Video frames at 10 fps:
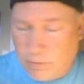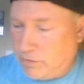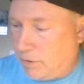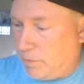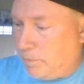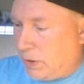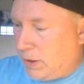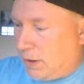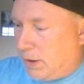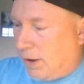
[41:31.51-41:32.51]

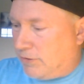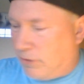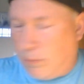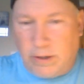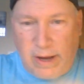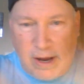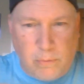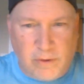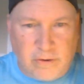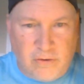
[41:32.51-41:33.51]
So the
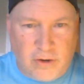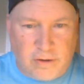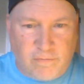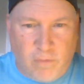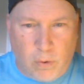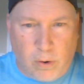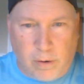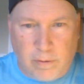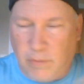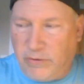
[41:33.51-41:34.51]
land wasn't just
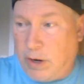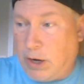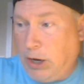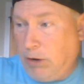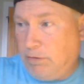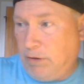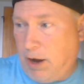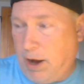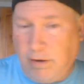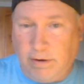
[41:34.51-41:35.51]
for, it wasn't like, here's the
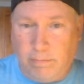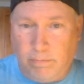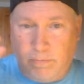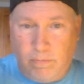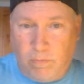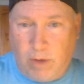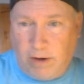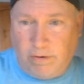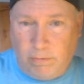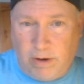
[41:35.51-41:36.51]
land and
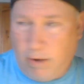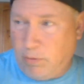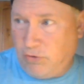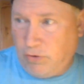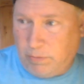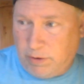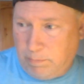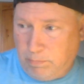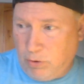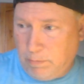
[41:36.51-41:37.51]
I don't care what you do with it,
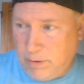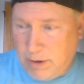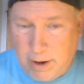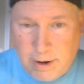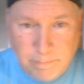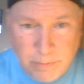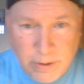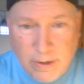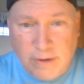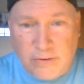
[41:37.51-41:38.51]
good day.
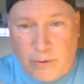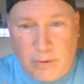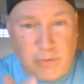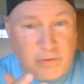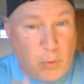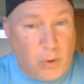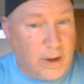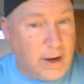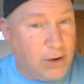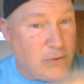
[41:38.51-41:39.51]
So it was more
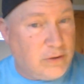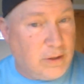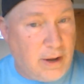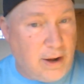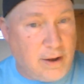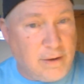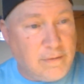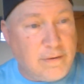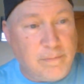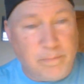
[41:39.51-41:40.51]
like, here's the
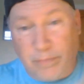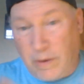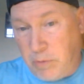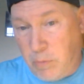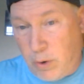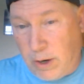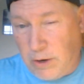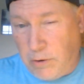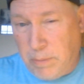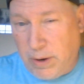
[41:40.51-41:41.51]
land, I'm rewarding
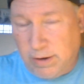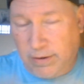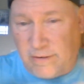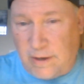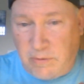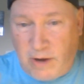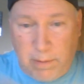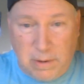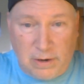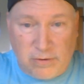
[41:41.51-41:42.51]
you, but in the same
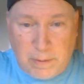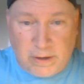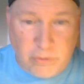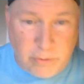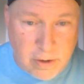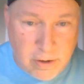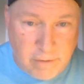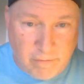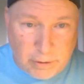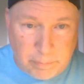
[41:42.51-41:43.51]
time, I expect you to
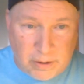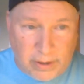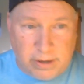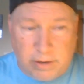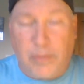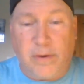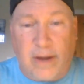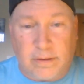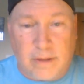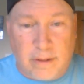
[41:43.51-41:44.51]
develop the land and
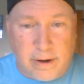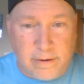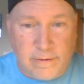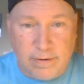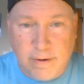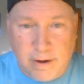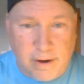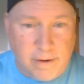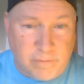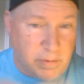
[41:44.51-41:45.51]
protect the land
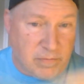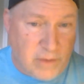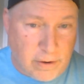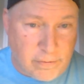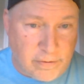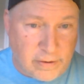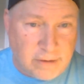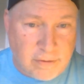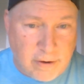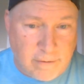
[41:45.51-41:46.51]
from invaders and that
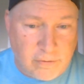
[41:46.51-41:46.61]
stuff.